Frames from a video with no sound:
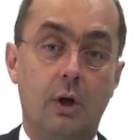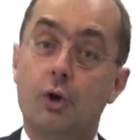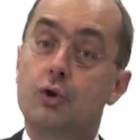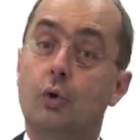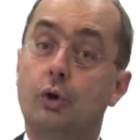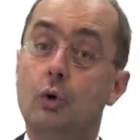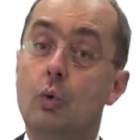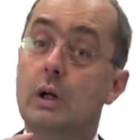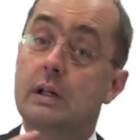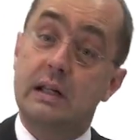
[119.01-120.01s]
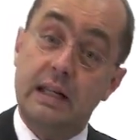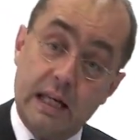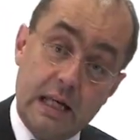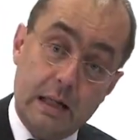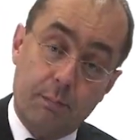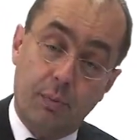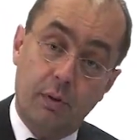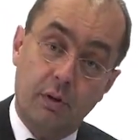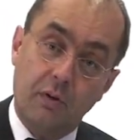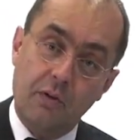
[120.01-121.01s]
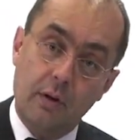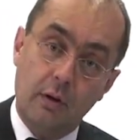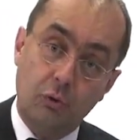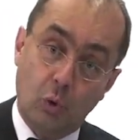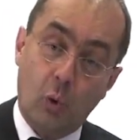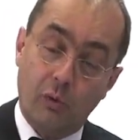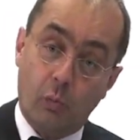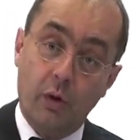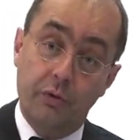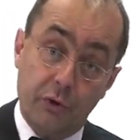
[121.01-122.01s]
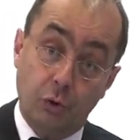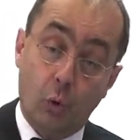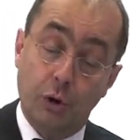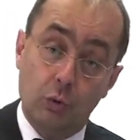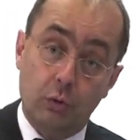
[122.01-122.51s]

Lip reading: Should you keep door 1, the door you